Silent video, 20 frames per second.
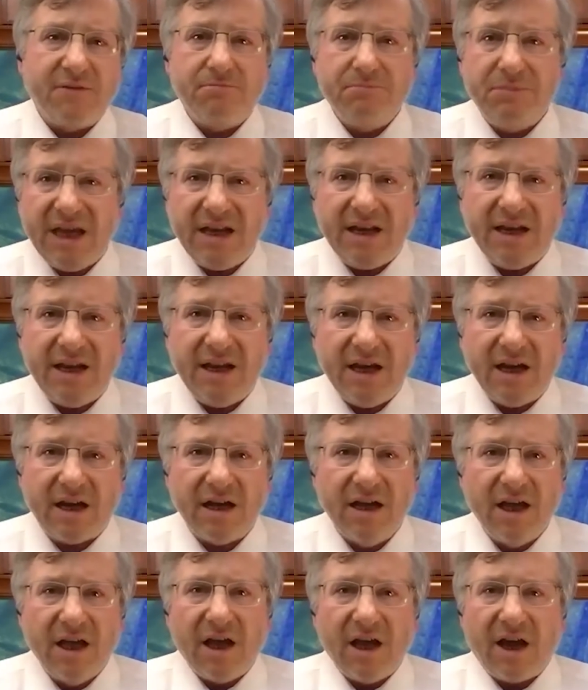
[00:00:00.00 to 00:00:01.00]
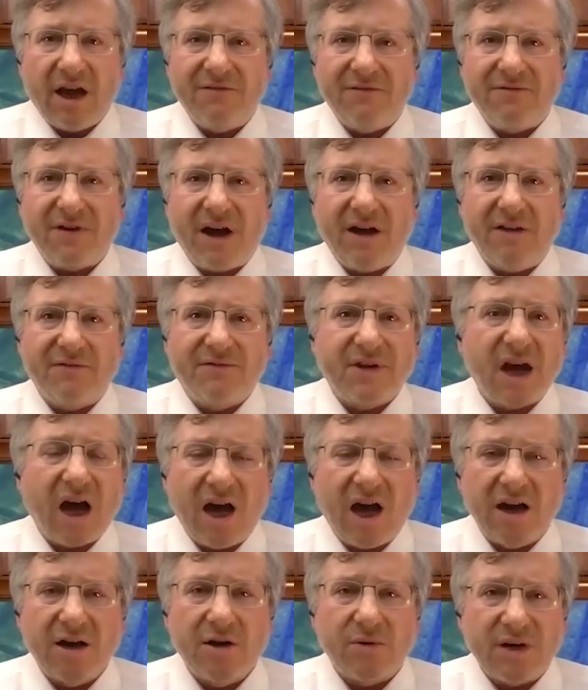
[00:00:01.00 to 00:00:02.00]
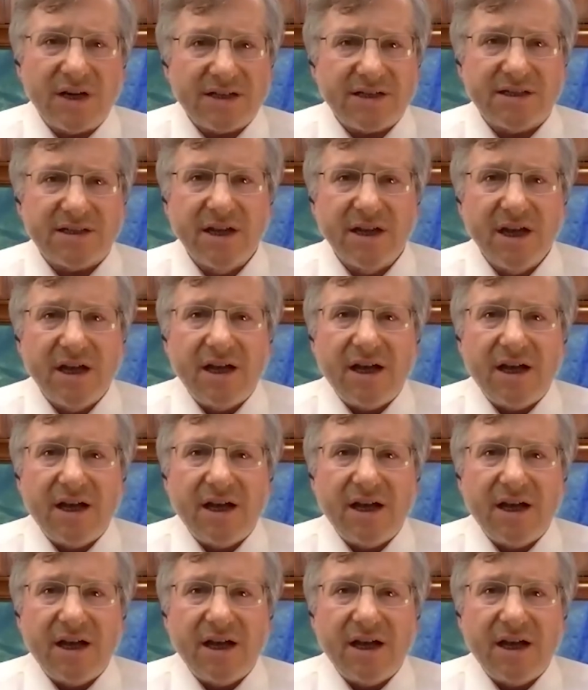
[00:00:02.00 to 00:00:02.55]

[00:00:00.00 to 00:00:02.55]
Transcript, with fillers: media, of, of Congress.